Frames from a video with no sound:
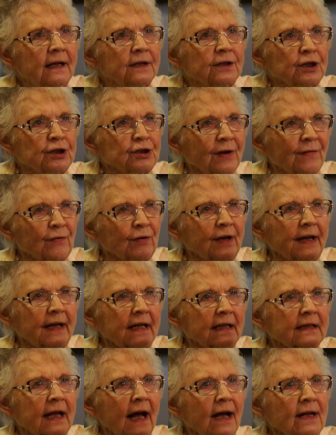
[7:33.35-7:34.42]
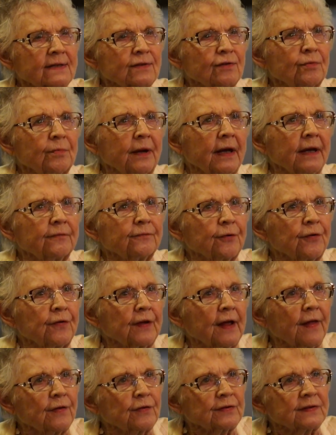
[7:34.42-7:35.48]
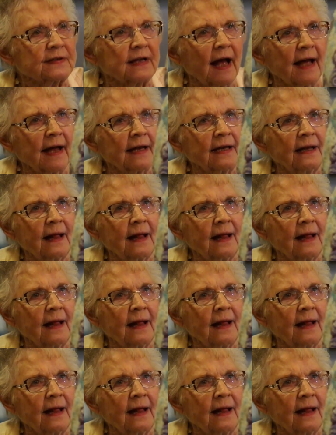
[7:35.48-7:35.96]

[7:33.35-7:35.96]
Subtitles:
housing administration, the chapel, and a